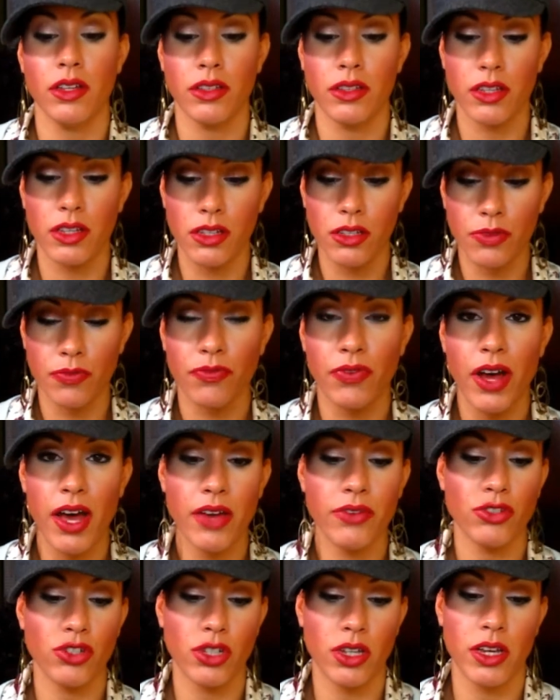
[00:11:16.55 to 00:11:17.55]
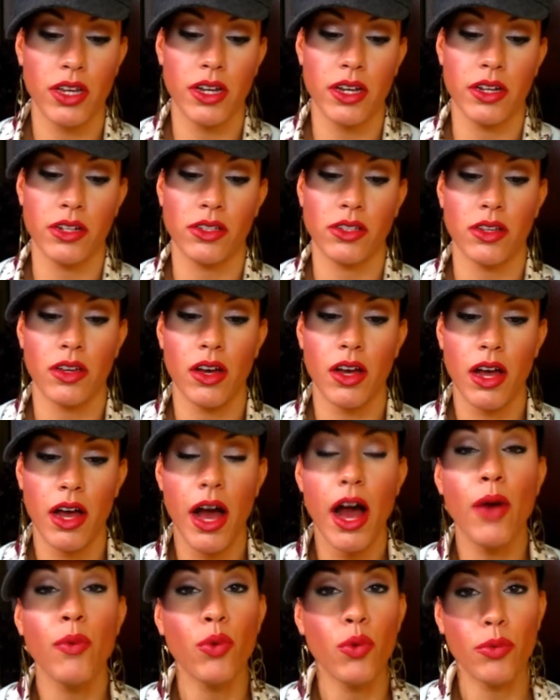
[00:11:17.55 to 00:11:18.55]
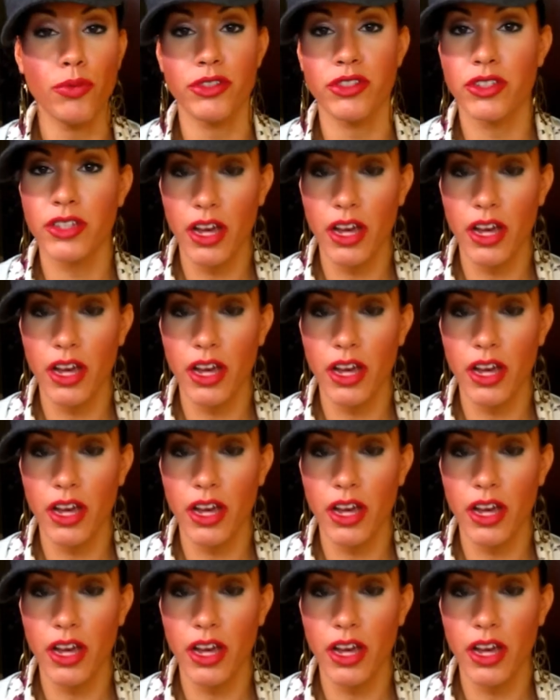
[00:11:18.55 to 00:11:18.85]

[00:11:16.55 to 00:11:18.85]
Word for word: these 5 shades I will